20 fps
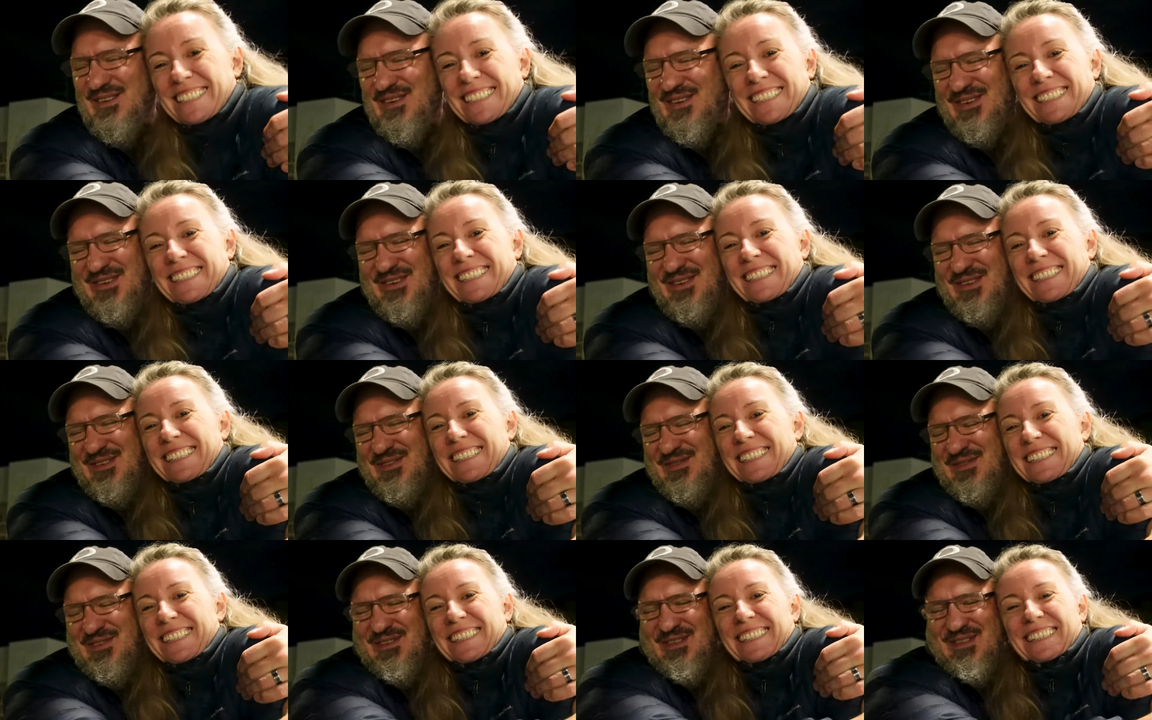Speaker 1: cold.
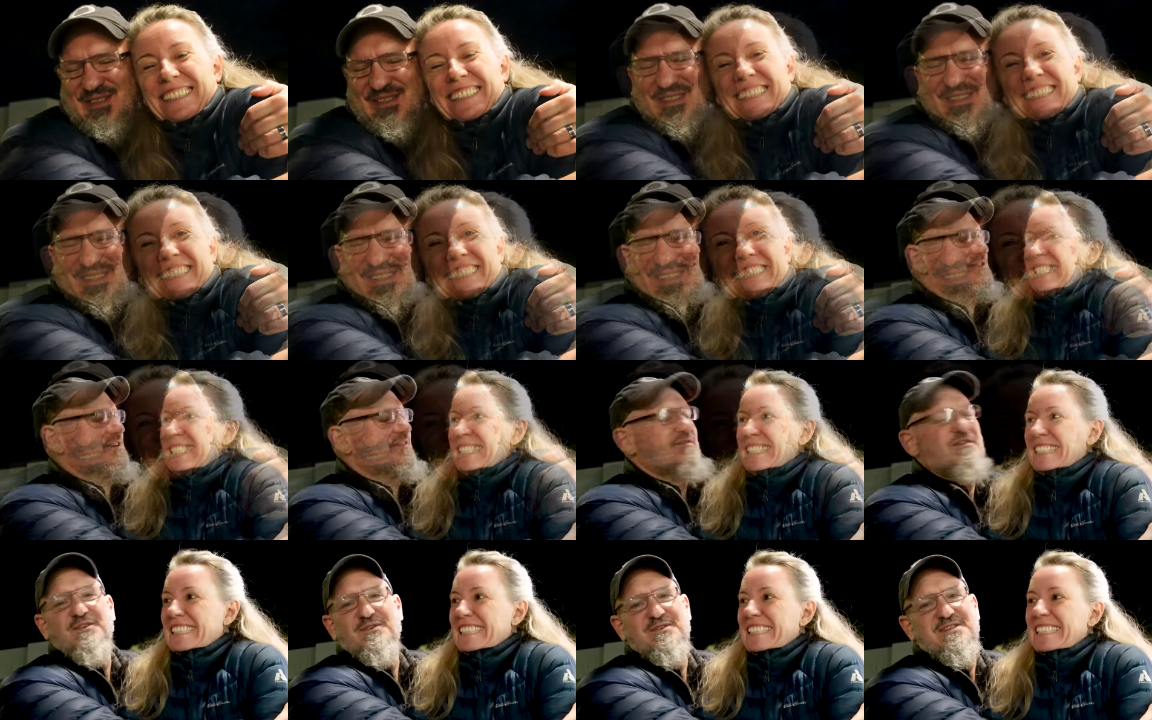
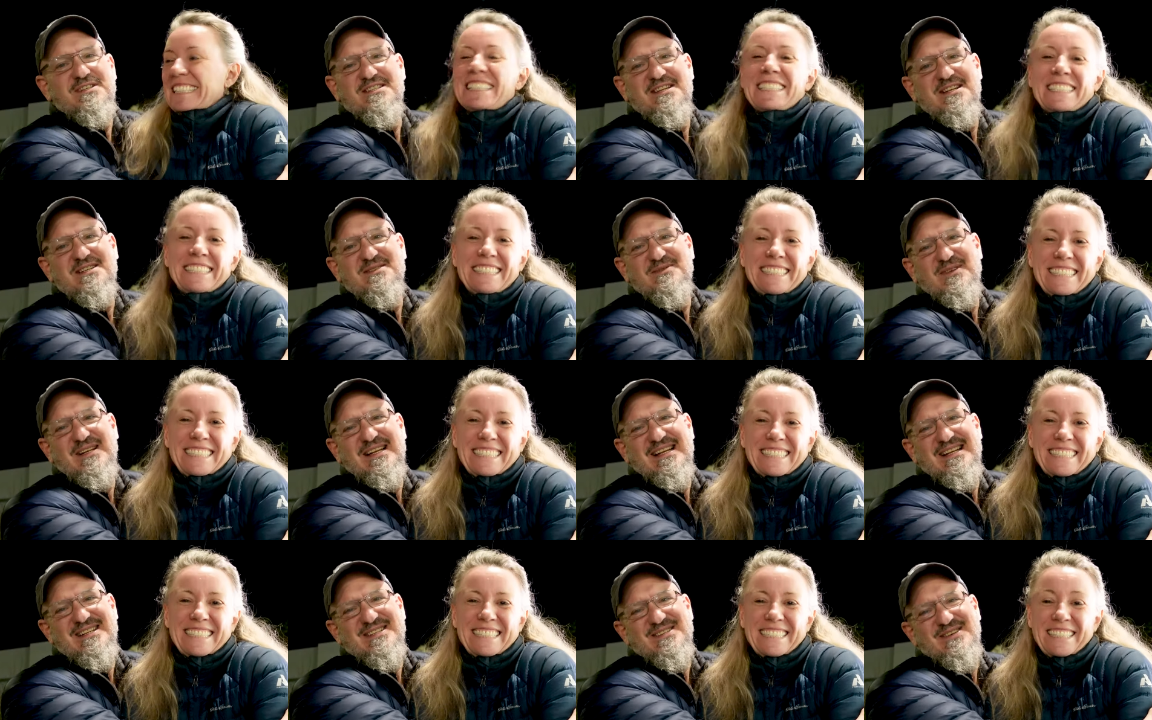Chuffaloo just doesn't want to
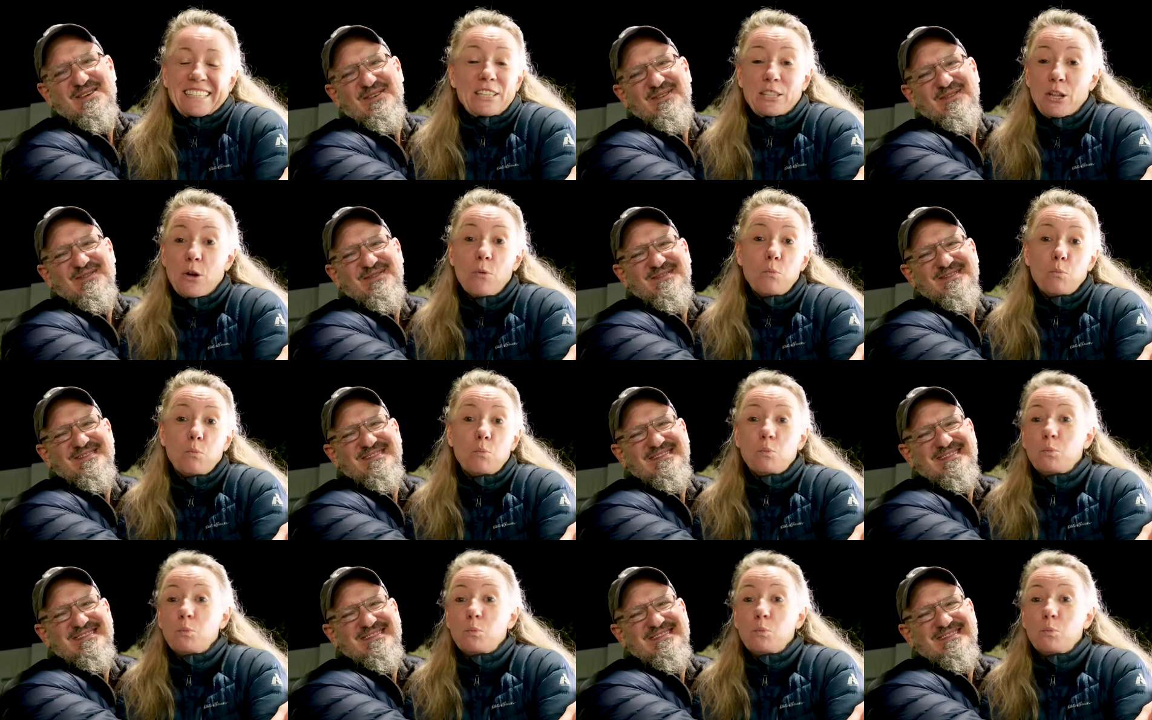let us go. Nope.